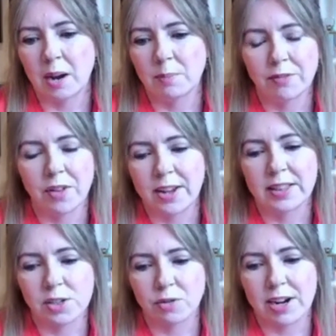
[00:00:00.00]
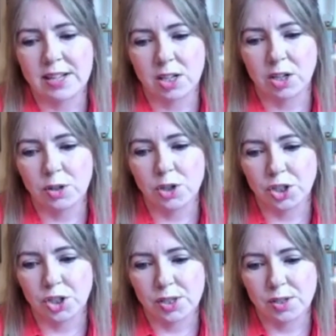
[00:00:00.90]
provide these great
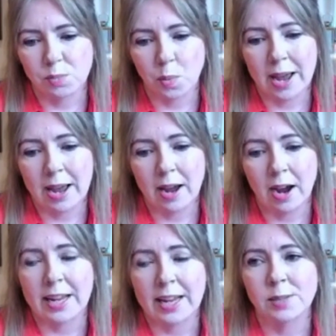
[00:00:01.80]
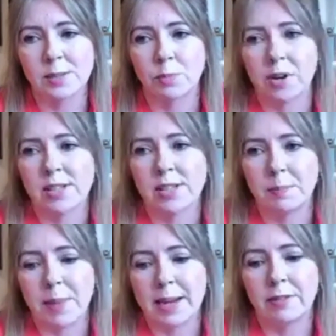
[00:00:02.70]
solutions where I guess previously
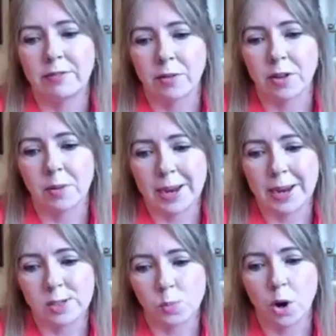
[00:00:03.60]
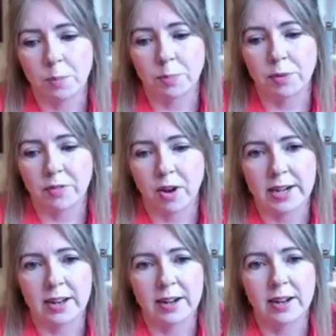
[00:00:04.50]
many felt that the banks weren't
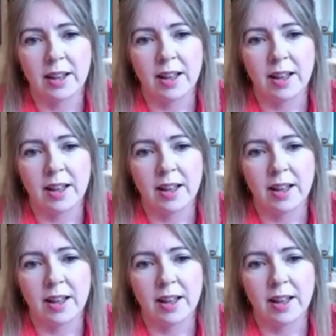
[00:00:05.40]
providing.